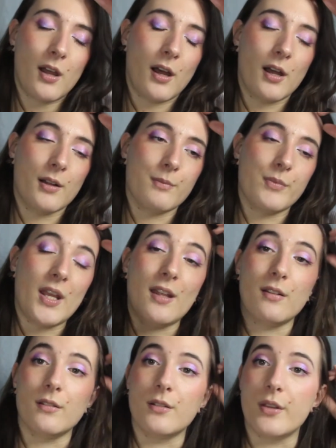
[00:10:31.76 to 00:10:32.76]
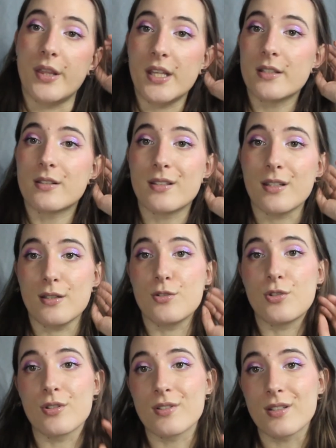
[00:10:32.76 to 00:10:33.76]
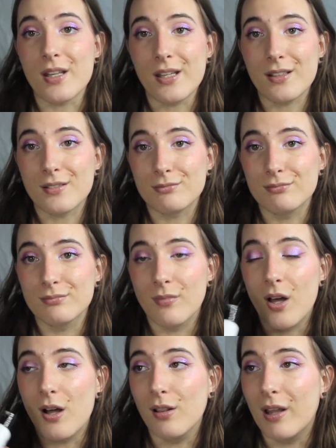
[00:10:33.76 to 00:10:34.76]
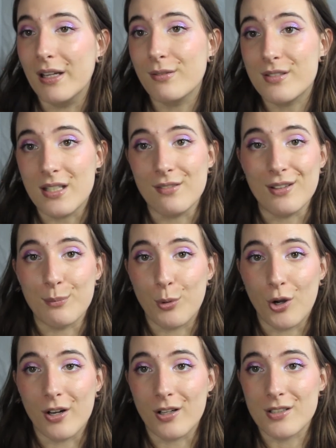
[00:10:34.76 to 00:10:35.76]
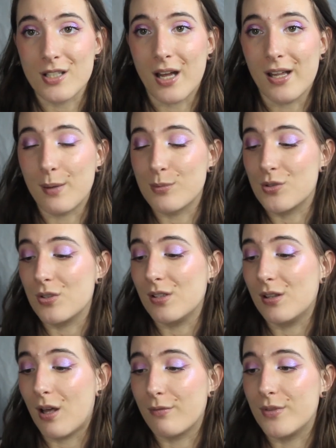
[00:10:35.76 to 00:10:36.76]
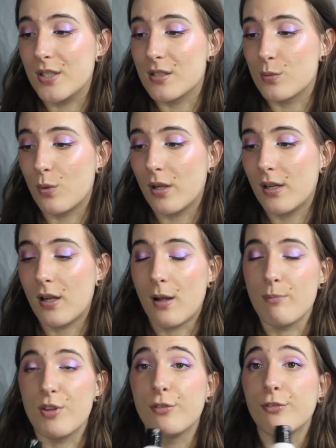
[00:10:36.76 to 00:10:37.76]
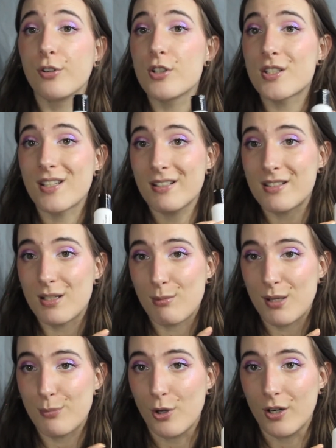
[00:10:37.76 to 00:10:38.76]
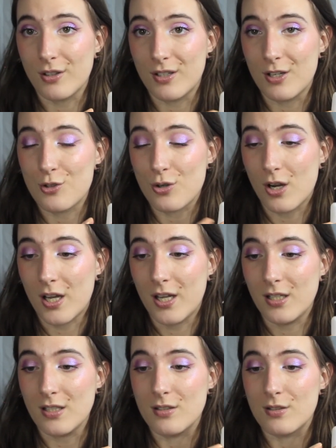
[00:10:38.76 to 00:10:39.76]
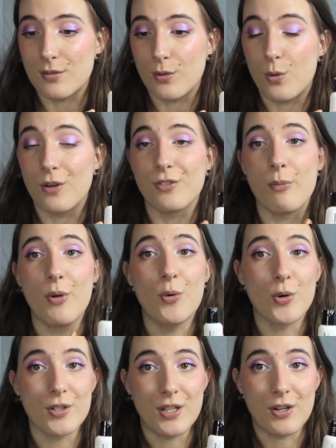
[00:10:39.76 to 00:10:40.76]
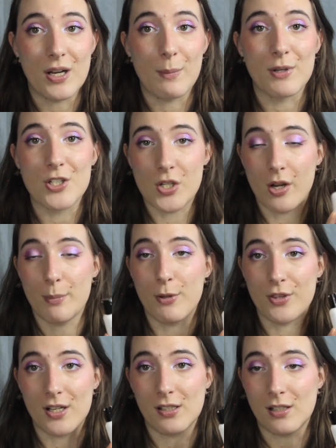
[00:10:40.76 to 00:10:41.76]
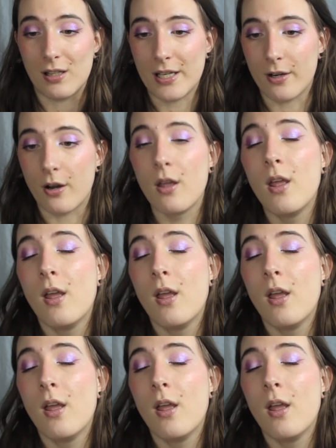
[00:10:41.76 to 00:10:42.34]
And this is just like a life-saving product. I absolutely love this one. The first niacinamide product that I tried is the one from the Ordinary, and I'm going to talk about that a little later.